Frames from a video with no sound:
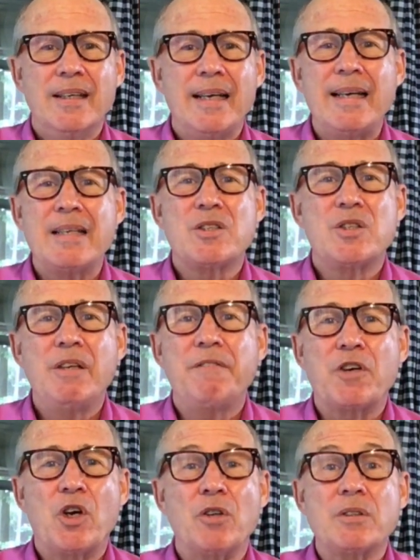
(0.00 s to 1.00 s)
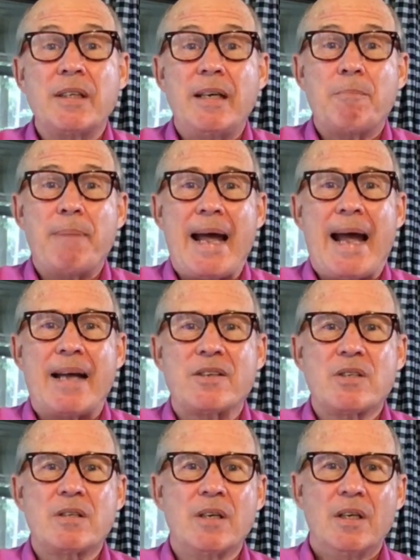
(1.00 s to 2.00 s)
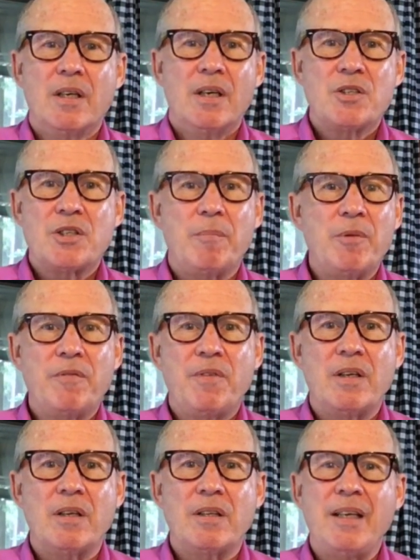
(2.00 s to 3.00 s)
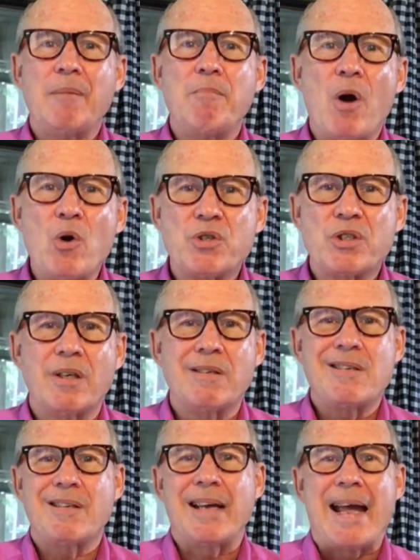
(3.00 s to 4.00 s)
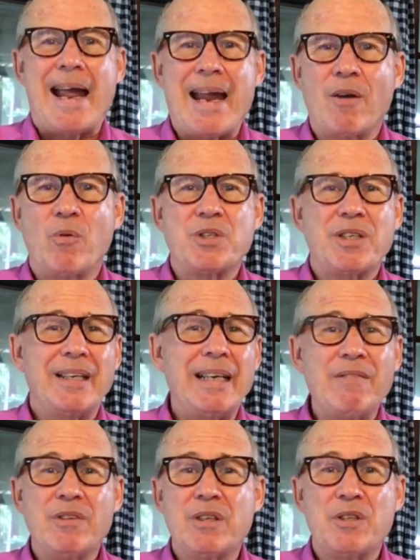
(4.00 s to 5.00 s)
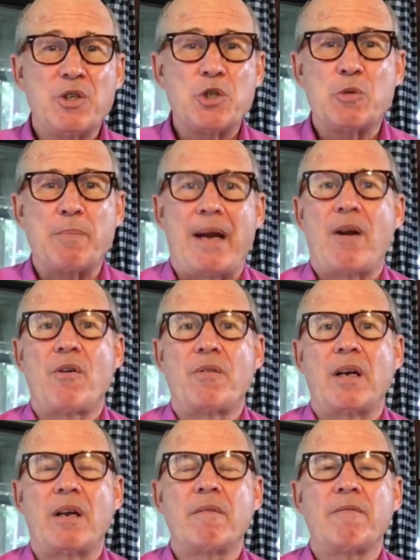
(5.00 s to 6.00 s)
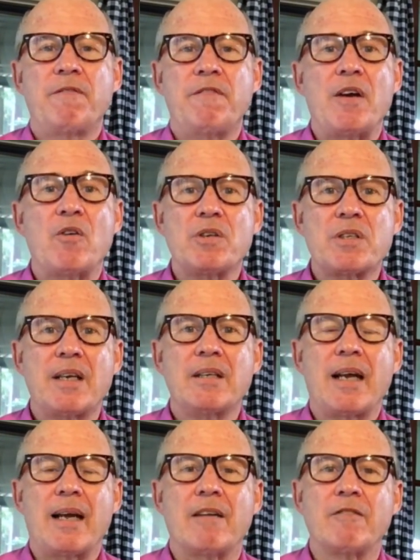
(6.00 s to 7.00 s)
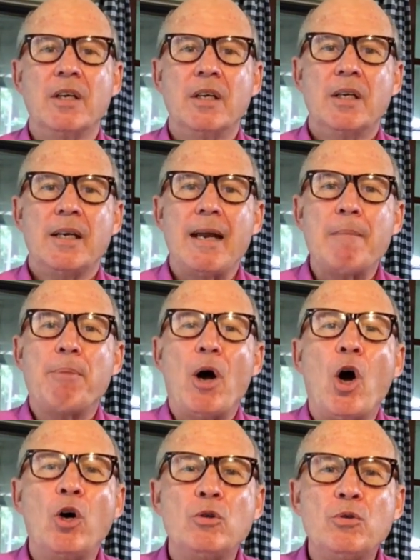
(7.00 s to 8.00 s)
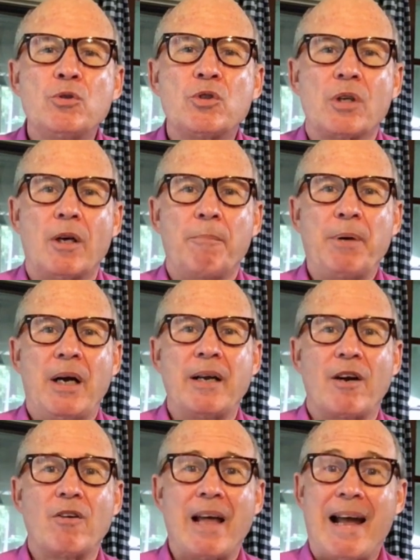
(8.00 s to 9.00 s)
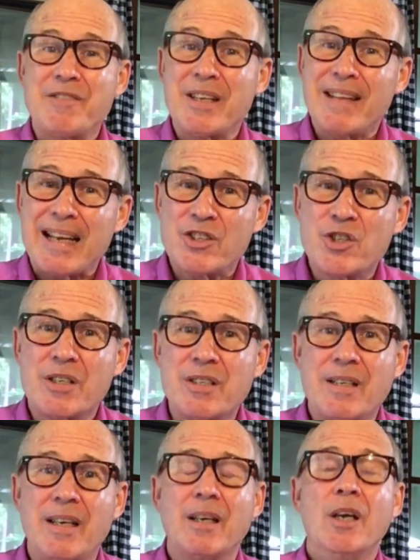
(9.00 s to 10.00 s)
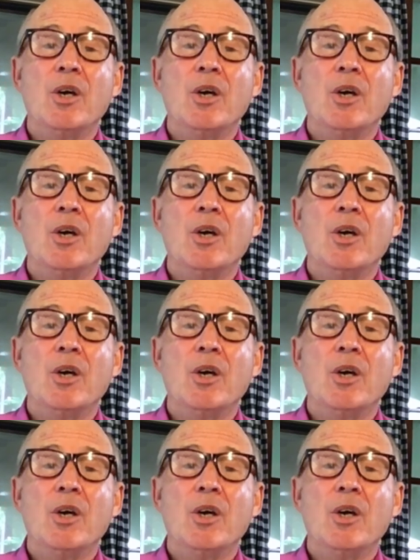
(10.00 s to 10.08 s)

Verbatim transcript: and it's difficult to get past some of the, the emotions and the anguish and even the despair that unfairness can kind of impose upon our lives. And that's just it.